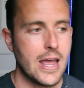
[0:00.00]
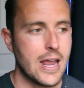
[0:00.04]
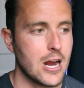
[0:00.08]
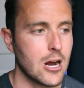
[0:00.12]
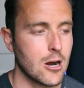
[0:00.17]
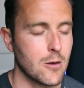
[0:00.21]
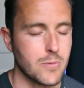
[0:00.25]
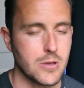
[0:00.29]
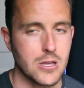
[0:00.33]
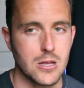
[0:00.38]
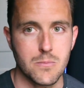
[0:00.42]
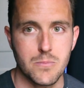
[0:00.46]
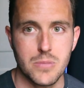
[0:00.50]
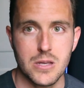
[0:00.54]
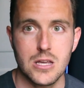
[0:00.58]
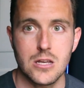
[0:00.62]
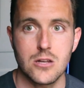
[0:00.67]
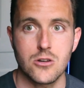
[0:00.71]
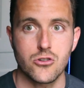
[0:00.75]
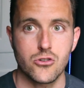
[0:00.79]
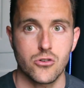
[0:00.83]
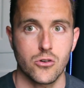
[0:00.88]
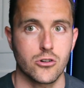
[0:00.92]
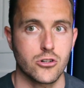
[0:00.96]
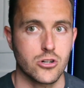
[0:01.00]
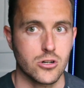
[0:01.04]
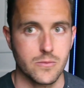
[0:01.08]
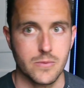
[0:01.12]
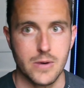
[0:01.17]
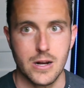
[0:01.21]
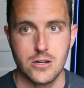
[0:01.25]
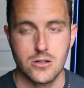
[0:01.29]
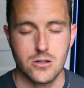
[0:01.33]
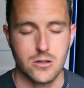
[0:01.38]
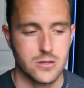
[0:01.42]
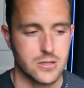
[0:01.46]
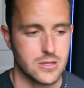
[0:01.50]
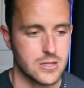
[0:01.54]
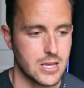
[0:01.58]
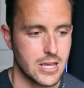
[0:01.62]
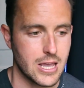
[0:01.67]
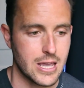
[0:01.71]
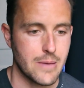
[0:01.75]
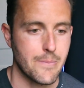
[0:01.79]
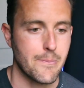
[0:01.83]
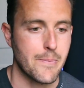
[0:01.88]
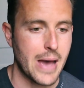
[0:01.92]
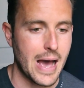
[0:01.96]
Airbnb and short-term rentals and
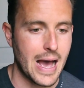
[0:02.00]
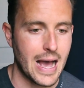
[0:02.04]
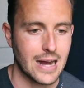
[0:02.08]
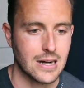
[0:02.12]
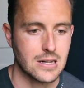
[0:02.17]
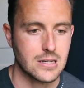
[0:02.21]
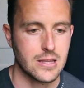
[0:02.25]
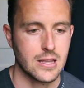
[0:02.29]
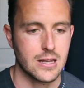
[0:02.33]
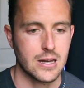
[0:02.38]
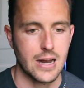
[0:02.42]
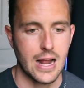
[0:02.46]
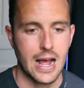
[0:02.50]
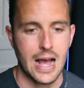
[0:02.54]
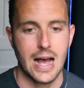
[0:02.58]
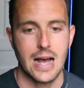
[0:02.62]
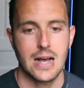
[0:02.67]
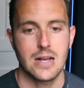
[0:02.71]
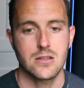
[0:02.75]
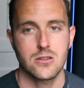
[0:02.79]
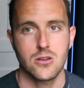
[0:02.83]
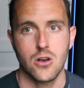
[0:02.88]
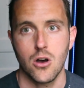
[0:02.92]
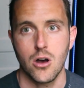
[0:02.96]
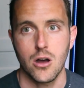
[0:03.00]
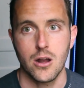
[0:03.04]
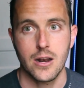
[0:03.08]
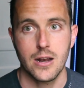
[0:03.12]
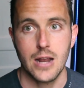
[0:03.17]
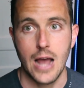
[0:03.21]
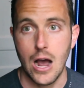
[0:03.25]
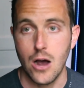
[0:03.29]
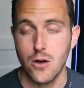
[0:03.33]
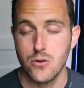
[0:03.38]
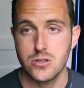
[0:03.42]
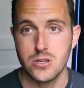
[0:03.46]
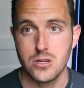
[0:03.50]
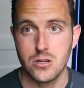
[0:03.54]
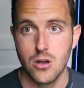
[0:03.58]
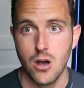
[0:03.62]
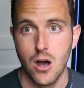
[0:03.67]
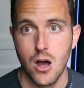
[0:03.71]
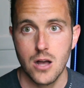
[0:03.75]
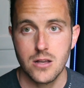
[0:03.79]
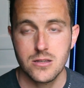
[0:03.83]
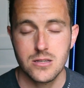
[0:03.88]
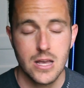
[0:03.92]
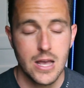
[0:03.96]
the impact that it has on housing
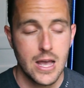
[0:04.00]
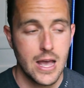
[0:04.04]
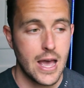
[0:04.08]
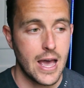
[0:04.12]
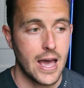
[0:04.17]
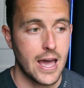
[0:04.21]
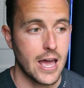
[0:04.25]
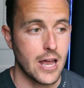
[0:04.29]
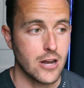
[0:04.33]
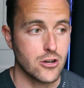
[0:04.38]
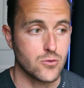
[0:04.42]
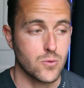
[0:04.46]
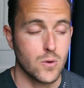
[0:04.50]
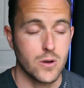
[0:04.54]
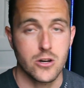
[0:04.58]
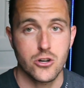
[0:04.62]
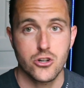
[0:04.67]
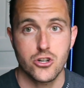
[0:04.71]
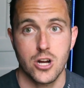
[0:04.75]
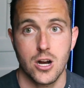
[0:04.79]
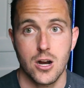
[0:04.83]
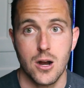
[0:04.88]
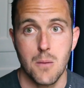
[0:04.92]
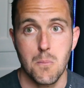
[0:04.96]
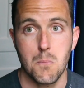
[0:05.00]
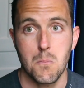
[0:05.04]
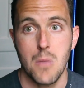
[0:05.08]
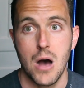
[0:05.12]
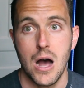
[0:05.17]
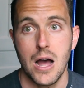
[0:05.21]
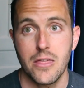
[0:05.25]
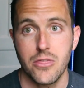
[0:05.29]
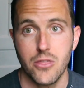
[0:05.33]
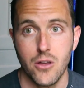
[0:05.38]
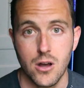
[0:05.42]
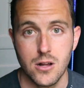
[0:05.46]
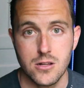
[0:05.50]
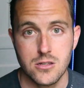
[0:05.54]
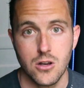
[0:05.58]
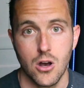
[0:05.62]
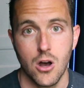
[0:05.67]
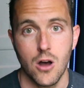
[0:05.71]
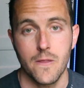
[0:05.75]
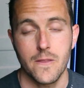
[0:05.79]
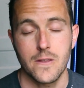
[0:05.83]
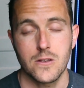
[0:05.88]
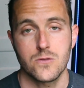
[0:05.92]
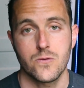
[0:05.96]
costs. And I just want to share my thoughts
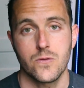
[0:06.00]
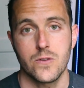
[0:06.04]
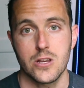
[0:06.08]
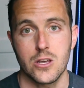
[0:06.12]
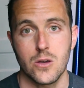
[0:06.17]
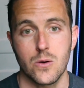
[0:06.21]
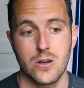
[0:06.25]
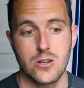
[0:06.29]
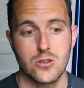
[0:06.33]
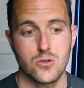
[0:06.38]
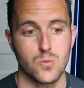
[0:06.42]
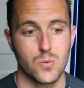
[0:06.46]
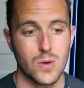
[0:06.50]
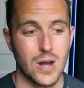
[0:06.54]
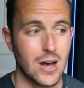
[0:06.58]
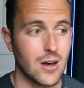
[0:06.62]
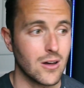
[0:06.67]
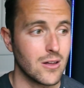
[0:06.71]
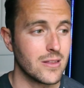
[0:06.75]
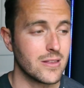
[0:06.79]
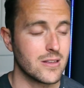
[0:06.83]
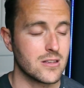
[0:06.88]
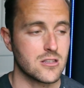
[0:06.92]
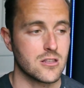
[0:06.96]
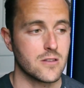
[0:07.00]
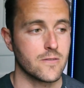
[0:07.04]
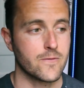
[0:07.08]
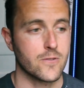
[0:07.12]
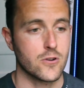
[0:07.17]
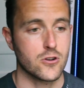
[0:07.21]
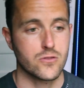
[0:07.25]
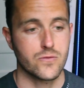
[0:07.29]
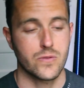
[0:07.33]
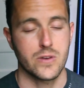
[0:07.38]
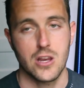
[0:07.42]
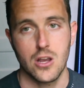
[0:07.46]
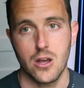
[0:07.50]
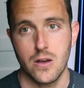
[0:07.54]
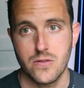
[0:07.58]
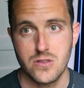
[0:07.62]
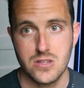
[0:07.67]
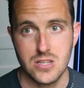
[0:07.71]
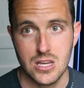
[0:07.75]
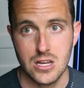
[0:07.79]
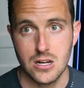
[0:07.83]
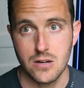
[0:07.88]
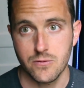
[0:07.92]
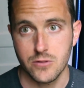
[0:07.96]
on this video as well. This is the first video I've
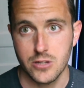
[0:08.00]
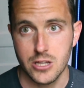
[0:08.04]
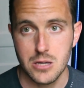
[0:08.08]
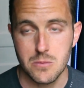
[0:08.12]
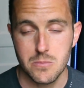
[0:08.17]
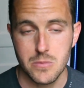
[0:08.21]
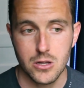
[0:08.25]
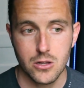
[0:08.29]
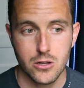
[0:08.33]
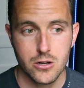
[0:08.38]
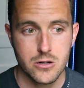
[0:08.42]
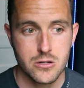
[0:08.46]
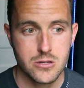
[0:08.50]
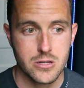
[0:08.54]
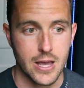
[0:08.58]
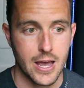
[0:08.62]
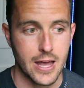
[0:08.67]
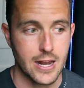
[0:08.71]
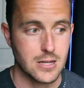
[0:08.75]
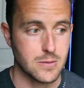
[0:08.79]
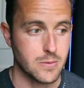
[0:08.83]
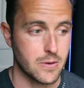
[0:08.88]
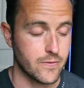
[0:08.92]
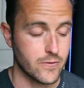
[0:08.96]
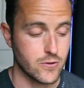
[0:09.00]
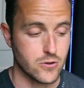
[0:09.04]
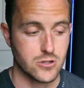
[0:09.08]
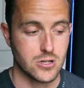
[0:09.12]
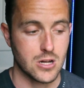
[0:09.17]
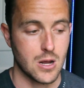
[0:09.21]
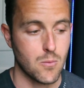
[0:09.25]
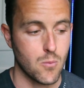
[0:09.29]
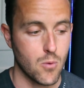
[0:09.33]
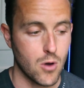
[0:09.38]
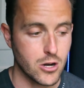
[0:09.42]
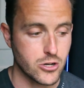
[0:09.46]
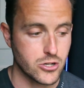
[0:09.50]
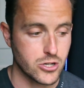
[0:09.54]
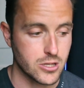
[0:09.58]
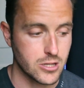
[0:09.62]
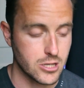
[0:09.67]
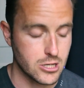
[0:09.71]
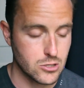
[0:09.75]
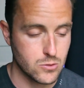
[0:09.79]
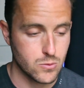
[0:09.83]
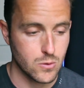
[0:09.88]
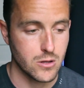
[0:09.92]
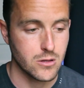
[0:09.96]
seen of Leeja Miller's and it's my first time watching
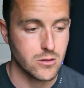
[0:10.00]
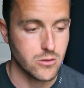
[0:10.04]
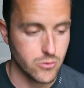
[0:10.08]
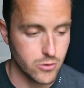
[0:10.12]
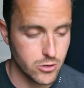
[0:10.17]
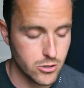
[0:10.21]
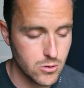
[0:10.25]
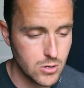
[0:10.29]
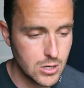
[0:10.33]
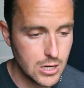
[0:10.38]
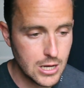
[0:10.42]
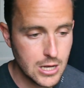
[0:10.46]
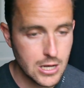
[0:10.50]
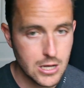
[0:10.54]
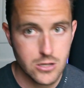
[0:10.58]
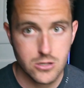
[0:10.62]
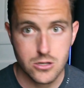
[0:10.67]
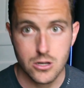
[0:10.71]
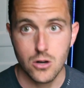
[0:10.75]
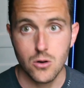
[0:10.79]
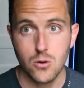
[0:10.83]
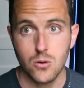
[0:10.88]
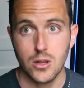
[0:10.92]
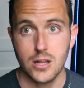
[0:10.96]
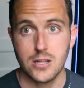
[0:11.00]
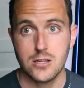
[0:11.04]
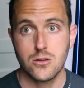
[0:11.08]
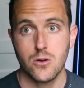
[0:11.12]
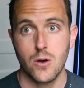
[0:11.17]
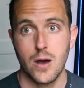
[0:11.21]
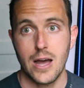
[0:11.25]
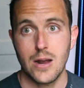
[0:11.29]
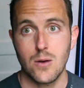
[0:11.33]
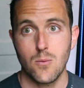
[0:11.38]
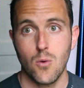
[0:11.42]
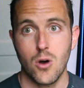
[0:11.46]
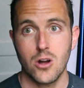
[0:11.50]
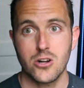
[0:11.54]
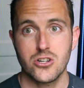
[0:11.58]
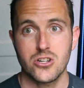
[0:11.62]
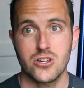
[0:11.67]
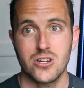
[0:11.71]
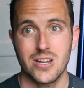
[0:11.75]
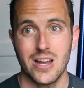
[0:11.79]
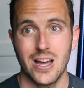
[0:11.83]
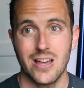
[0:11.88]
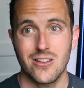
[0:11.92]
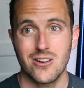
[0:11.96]
this one through. So let's go ahead and watch
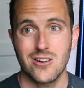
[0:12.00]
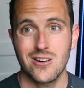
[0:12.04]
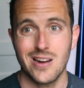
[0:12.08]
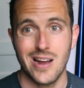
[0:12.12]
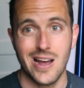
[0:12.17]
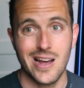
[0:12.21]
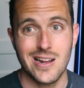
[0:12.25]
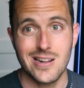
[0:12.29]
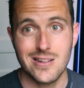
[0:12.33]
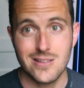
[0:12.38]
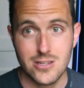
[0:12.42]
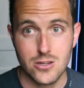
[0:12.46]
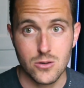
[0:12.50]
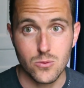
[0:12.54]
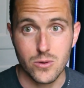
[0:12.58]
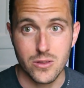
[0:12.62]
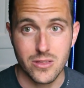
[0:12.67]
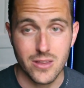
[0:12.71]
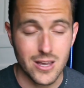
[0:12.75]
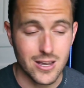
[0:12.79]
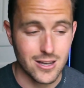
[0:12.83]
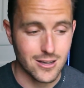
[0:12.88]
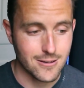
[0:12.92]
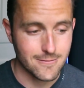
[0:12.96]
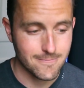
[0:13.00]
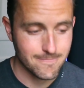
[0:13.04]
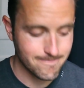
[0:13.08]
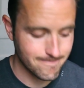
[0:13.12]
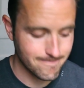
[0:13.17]
it together and see what we think.